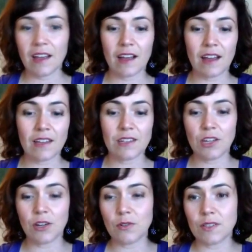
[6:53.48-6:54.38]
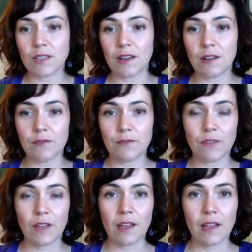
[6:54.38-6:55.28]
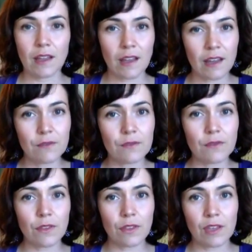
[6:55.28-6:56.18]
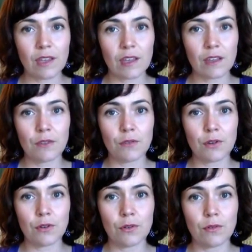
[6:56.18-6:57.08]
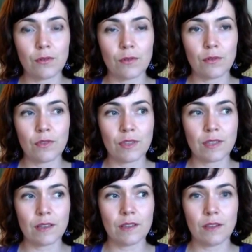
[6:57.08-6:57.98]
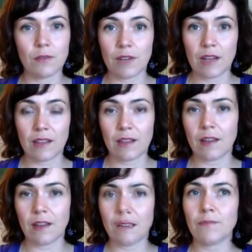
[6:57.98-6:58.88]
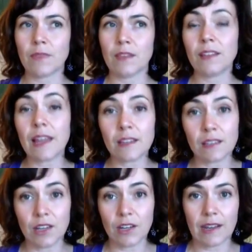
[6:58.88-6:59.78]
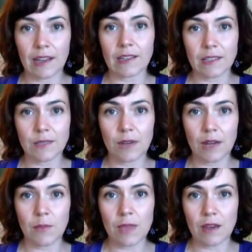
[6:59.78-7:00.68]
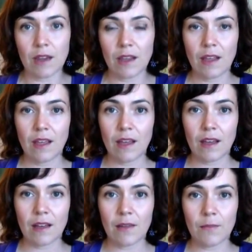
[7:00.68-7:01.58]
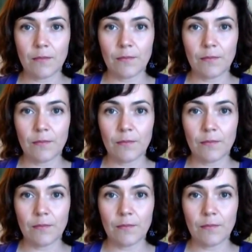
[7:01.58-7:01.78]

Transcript: a dose of kind of thinking through the the the, the likelihood i guess is what i mean um,